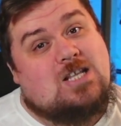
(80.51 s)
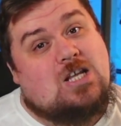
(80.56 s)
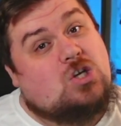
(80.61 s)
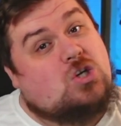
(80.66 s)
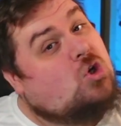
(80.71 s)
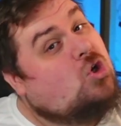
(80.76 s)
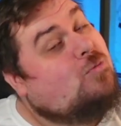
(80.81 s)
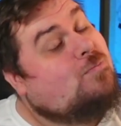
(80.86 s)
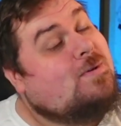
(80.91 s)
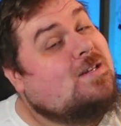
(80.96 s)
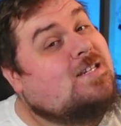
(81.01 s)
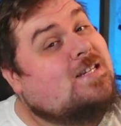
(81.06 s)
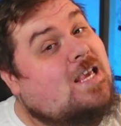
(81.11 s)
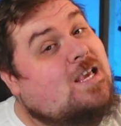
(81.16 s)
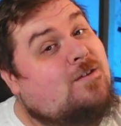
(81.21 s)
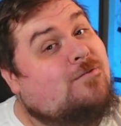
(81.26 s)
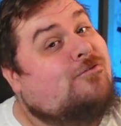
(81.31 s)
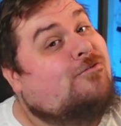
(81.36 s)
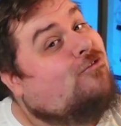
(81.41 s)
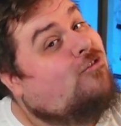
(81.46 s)
that could be
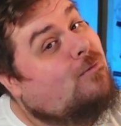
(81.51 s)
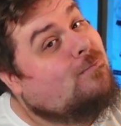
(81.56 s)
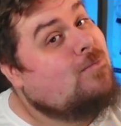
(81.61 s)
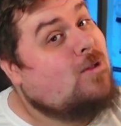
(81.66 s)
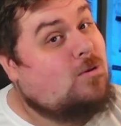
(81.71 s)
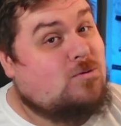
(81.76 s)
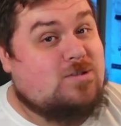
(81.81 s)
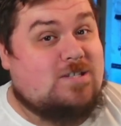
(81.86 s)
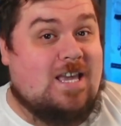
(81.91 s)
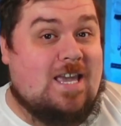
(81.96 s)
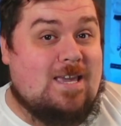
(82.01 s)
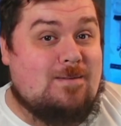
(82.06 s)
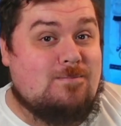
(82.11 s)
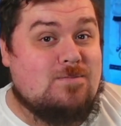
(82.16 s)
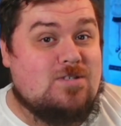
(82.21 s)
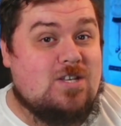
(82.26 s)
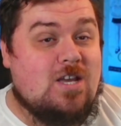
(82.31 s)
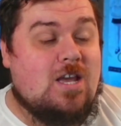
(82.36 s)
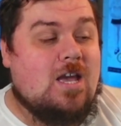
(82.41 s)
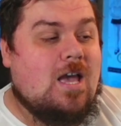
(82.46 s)
taken from those
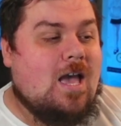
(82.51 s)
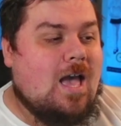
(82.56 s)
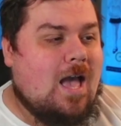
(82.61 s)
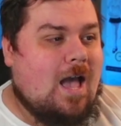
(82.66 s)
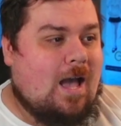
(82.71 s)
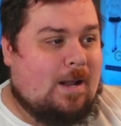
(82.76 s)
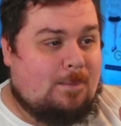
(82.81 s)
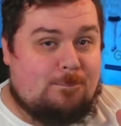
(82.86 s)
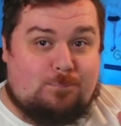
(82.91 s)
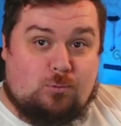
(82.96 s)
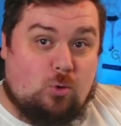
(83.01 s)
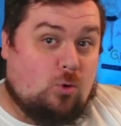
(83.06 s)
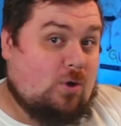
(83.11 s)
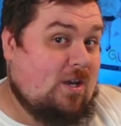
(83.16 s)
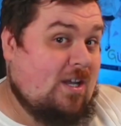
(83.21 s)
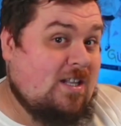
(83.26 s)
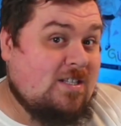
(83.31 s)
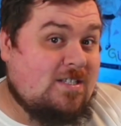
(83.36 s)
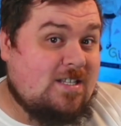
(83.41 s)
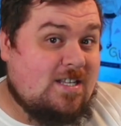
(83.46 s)
games and brought
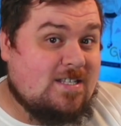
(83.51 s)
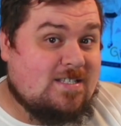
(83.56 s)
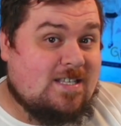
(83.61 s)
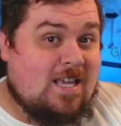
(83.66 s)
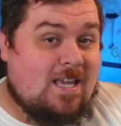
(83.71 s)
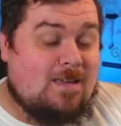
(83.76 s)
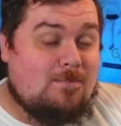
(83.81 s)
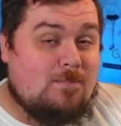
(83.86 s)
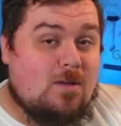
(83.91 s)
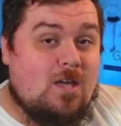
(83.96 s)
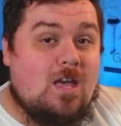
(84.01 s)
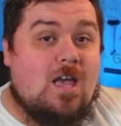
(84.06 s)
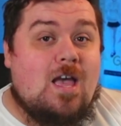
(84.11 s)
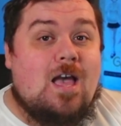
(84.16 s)
into this game,